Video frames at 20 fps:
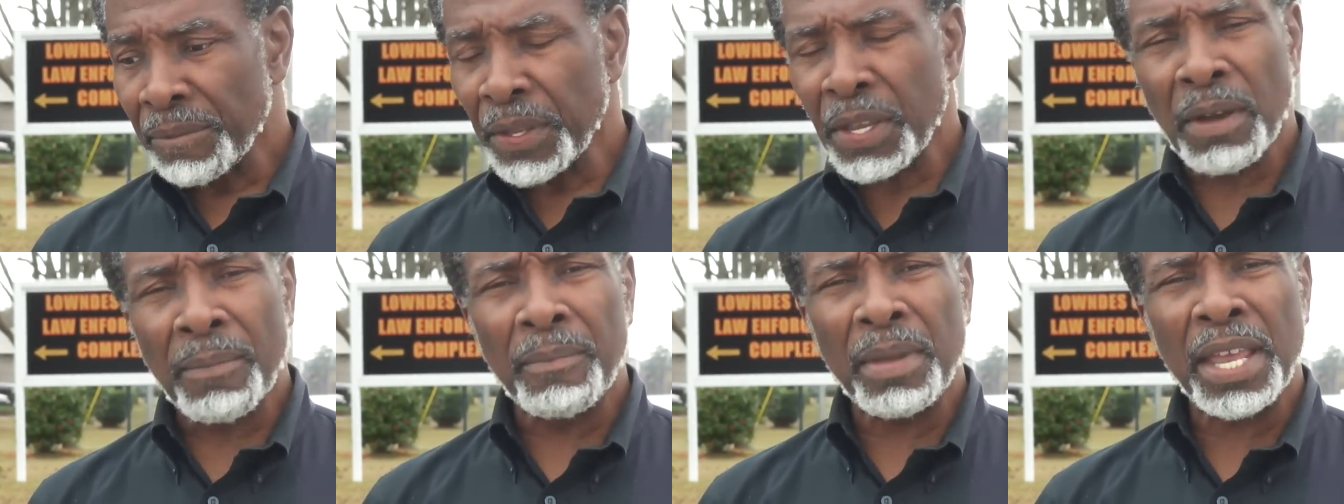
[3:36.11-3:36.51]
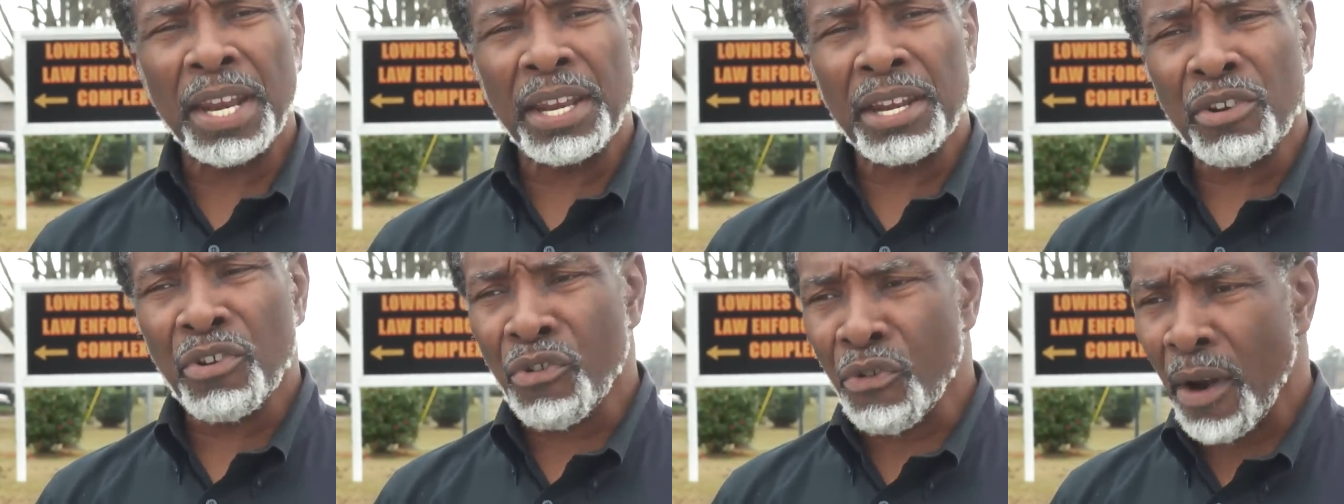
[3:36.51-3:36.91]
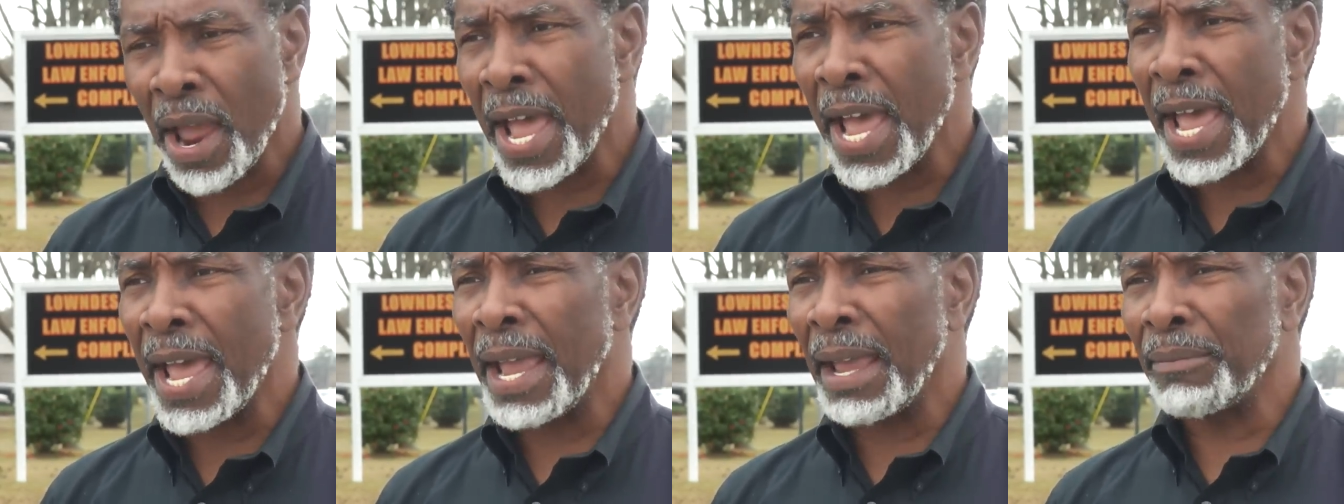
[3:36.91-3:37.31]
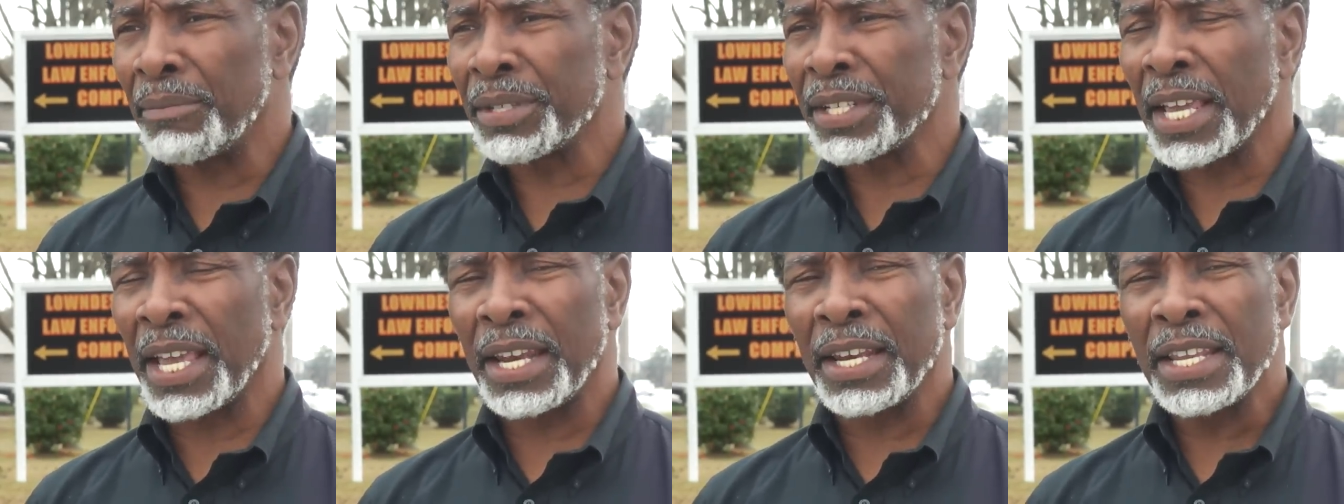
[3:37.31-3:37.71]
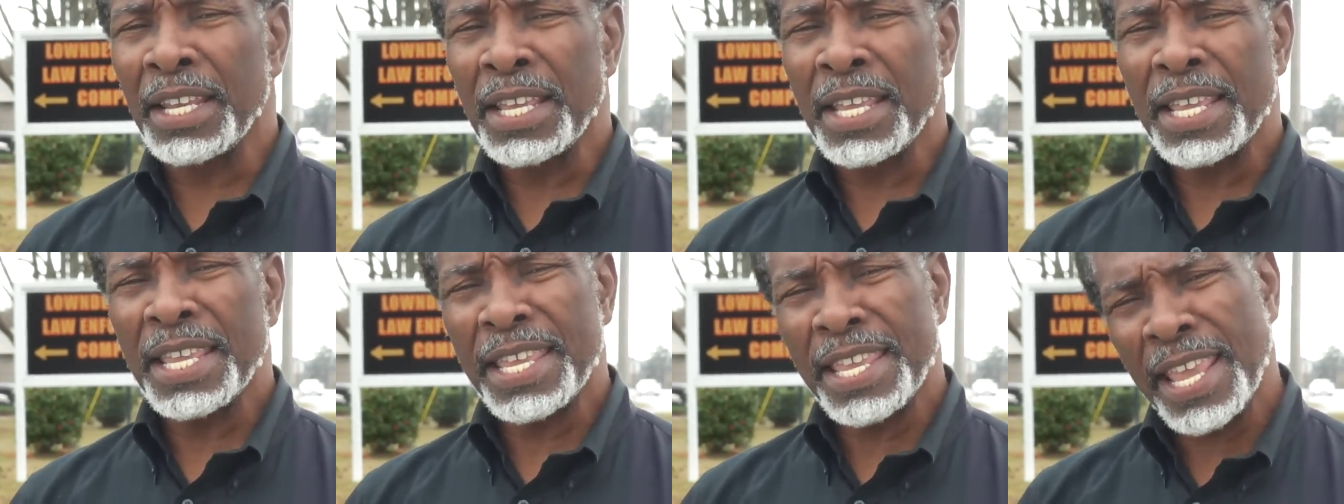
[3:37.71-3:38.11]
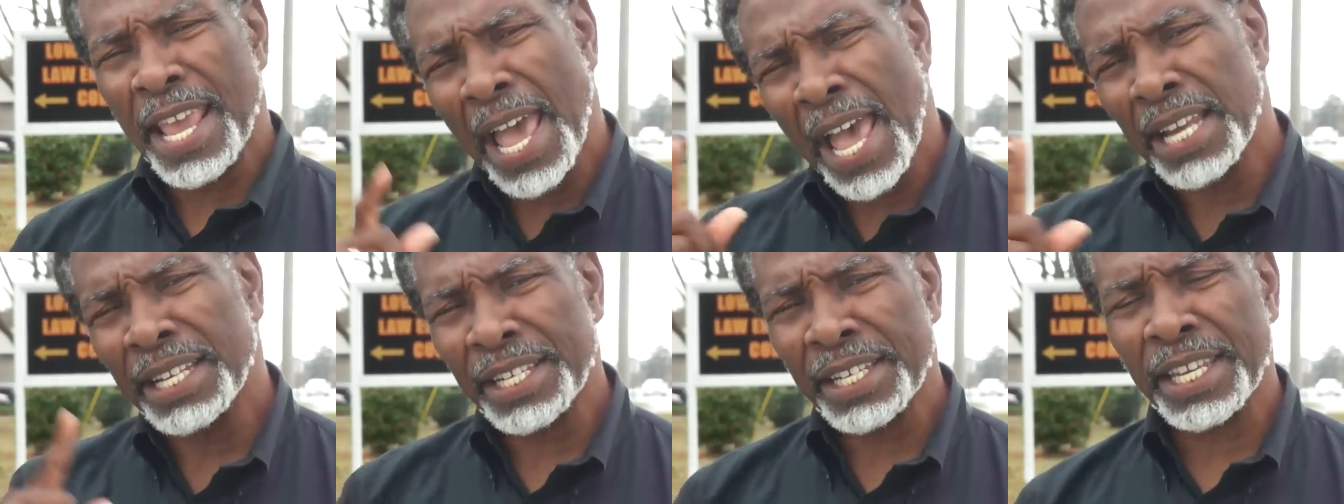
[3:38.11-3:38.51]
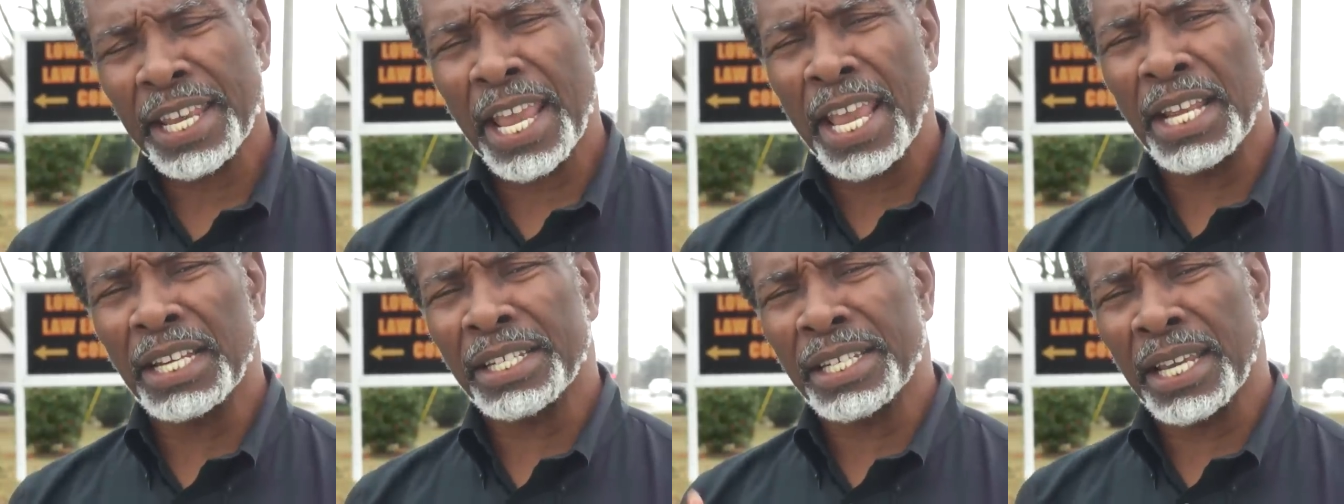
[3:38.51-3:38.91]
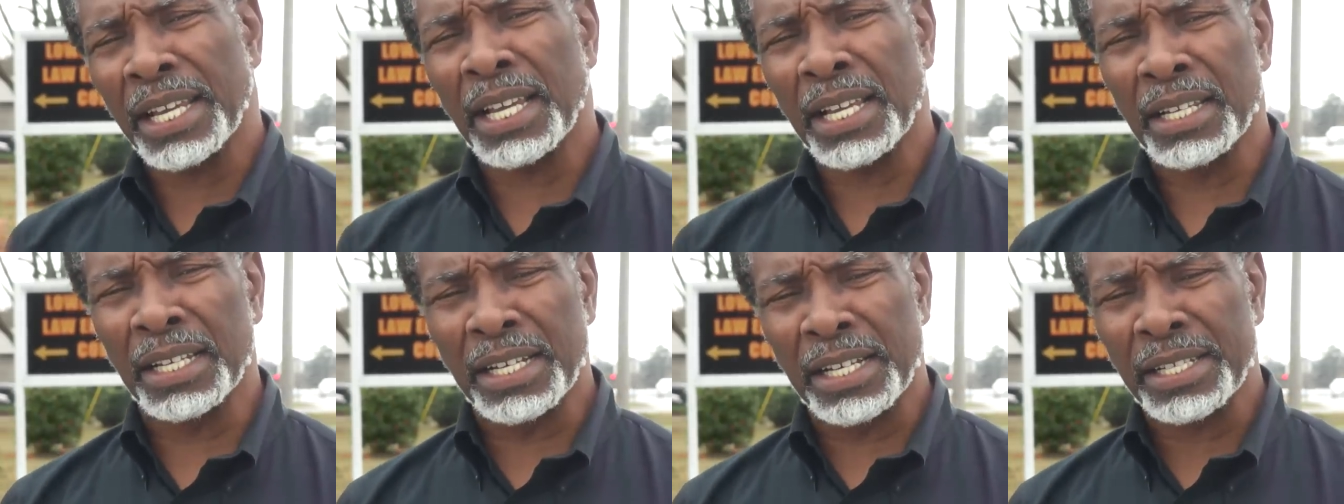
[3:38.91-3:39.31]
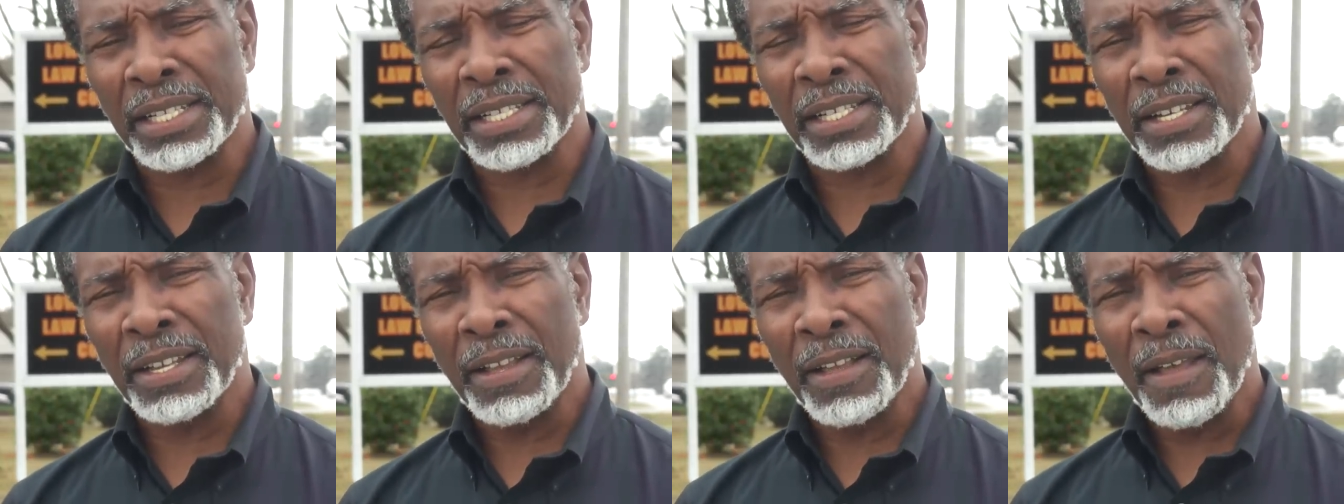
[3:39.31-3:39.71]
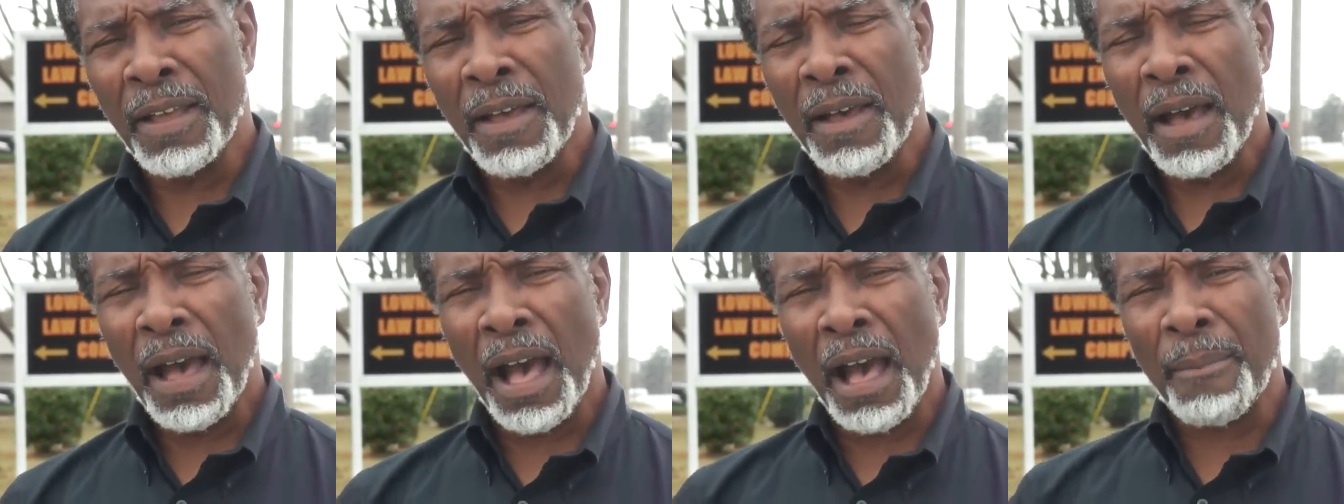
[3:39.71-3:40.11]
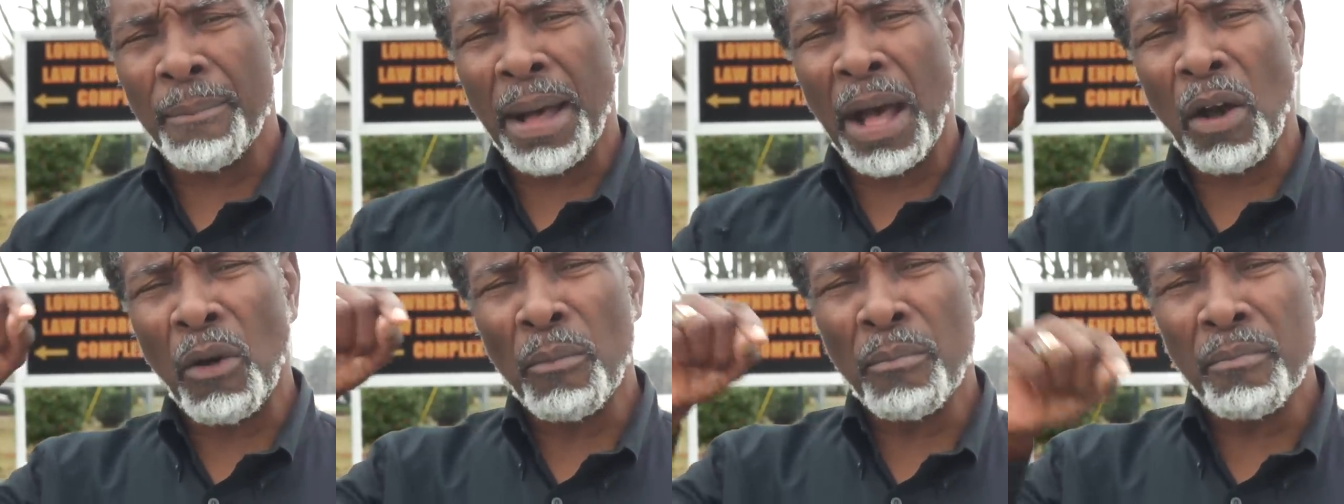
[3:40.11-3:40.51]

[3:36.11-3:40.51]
committing crimes and yet can't tell us about